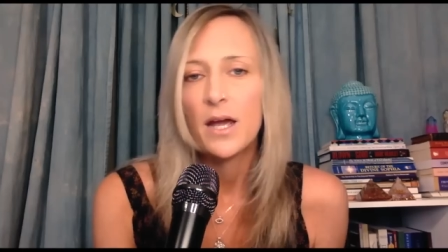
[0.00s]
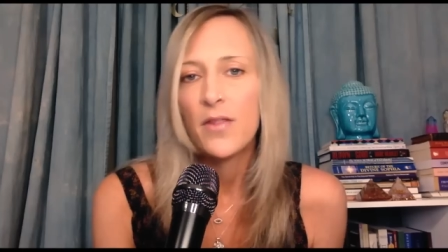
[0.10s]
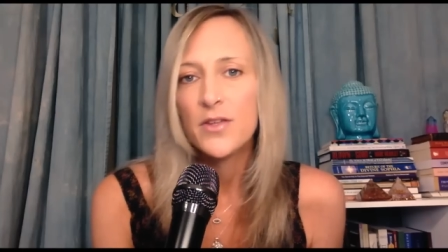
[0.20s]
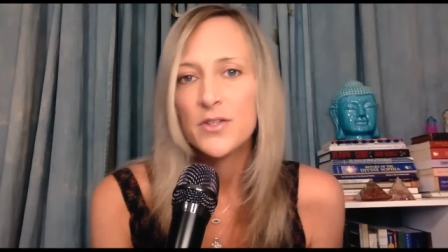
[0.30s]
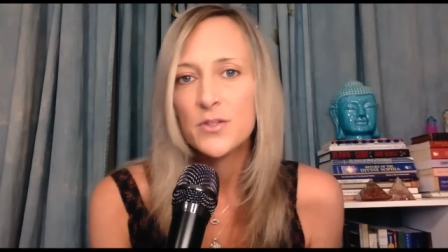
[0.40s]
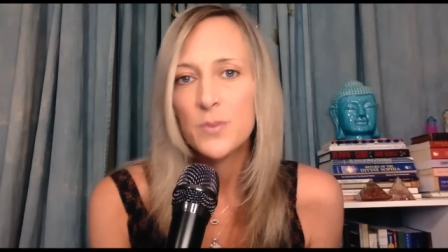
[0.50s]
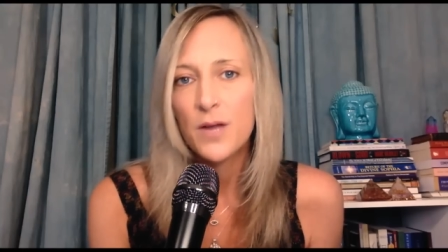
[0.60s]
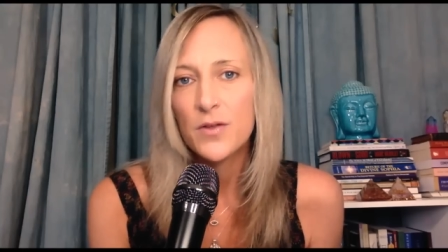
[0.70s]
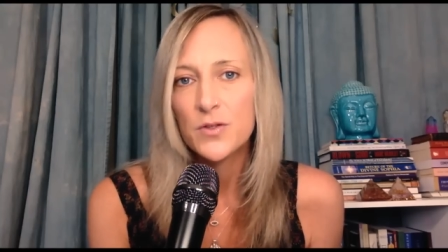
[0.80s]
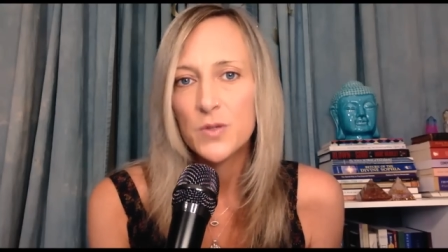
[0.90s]
And this is
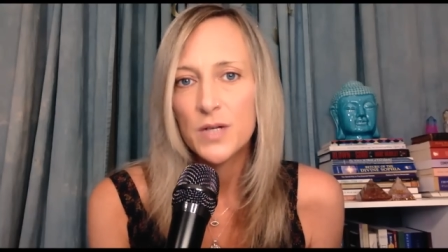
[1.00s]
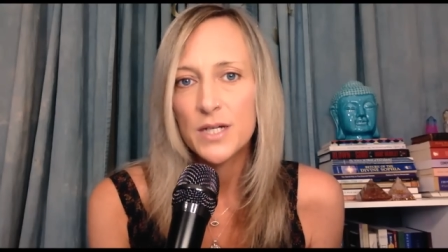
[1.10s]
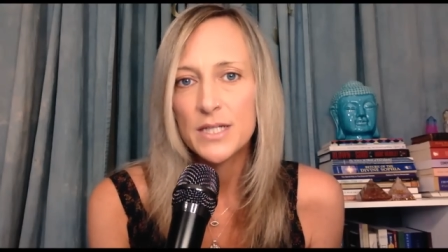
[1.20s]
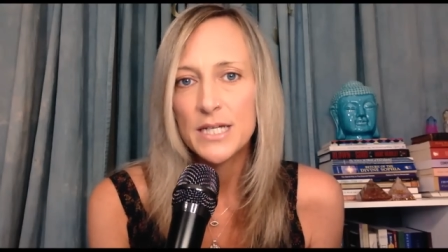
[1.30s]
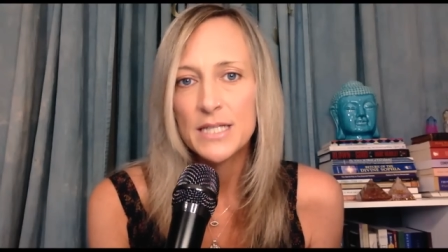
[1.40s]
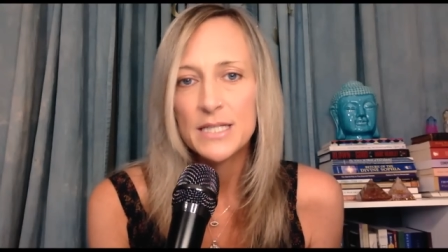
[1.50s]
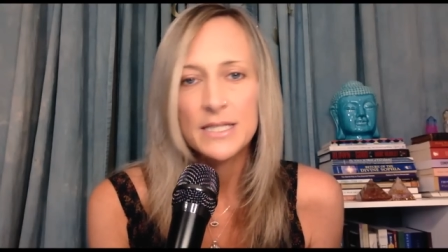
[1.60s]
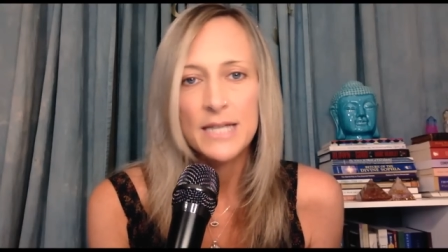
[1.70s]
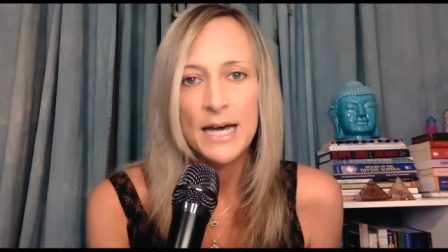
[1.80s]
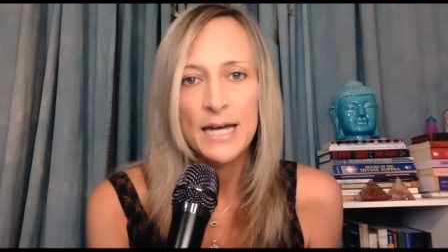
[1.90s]
where the story takes a
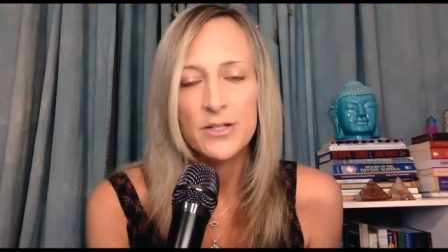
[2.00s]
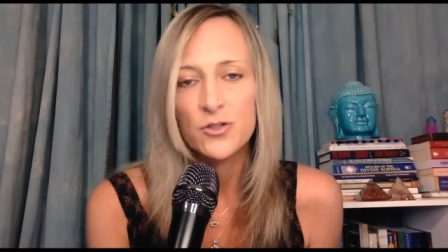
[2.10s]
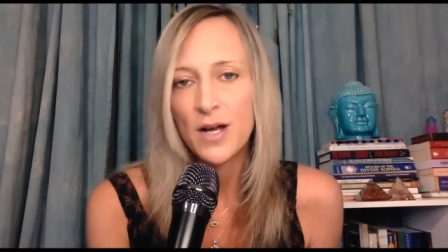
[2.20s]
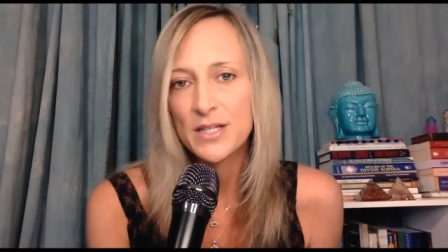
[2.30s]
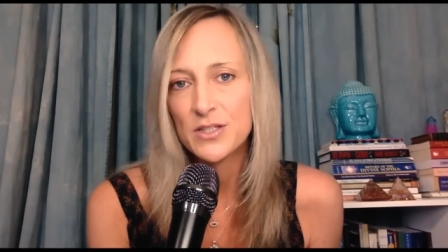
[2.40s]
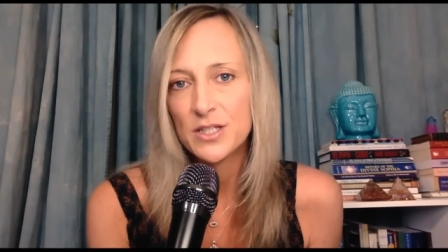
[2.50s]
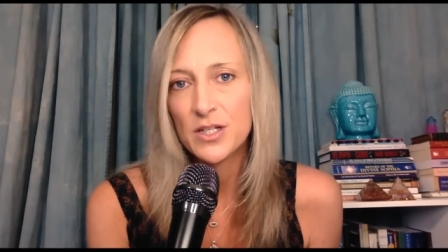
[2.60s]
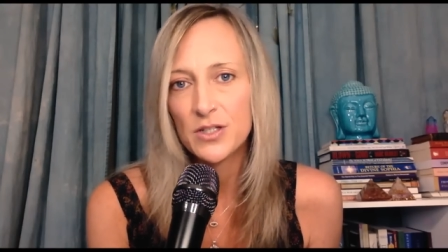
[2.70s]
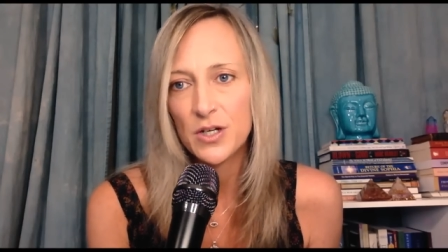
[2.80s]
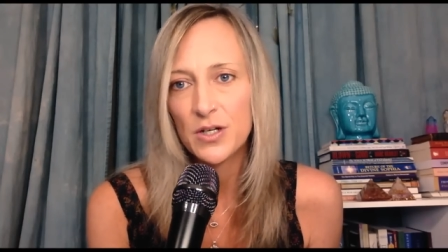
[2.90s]
sad and
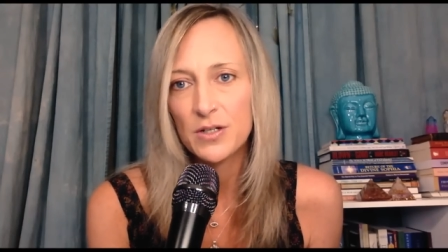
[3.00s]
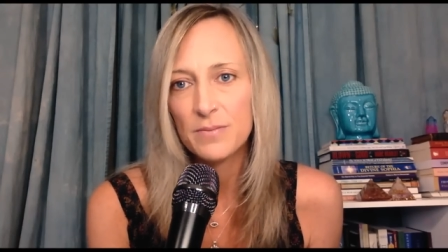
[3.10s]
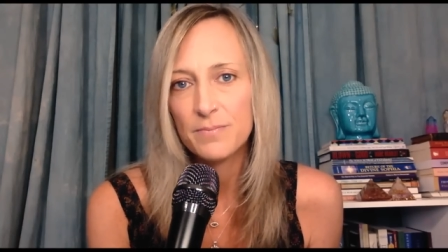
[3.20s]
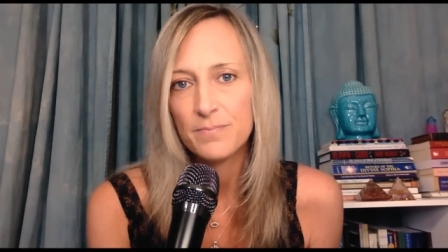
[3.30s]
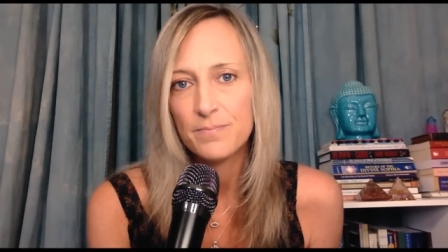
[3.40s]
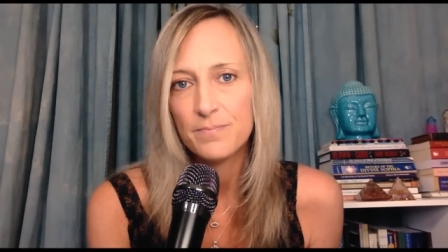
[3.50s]
drastic turn.